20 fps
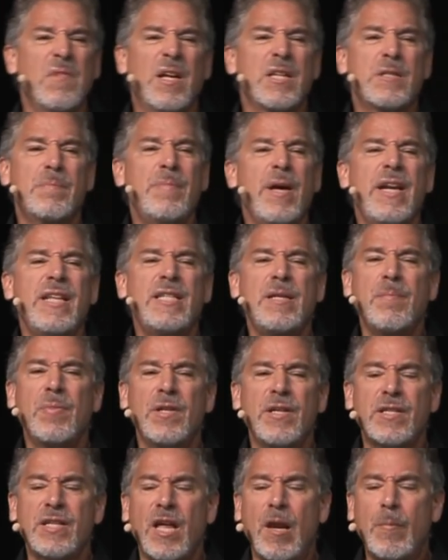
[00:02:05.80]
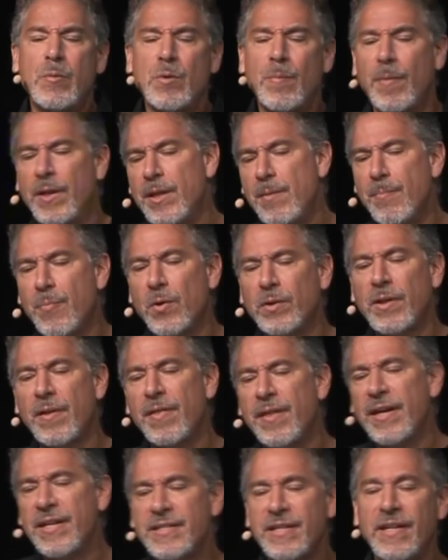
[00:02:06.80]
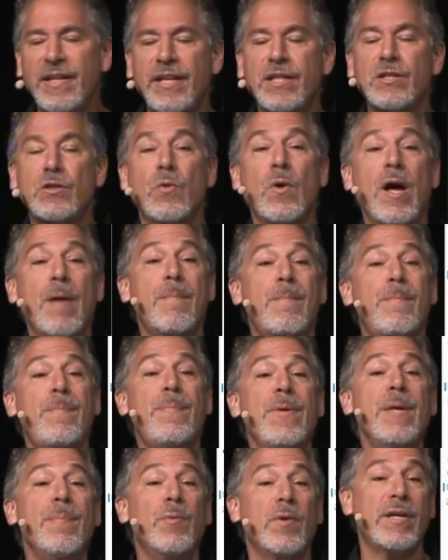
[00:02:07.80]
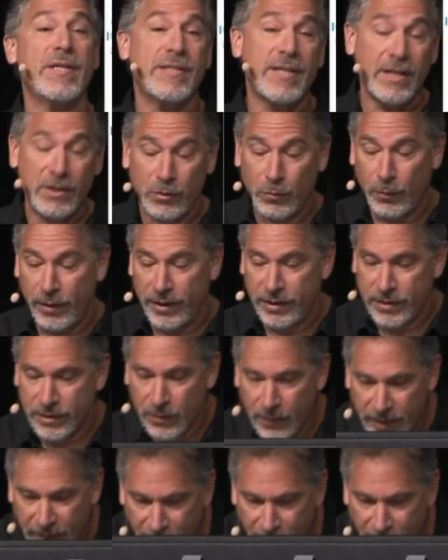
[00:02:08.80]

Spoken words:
has a very simple description, but the important thing is it needs to have people assigned to it, so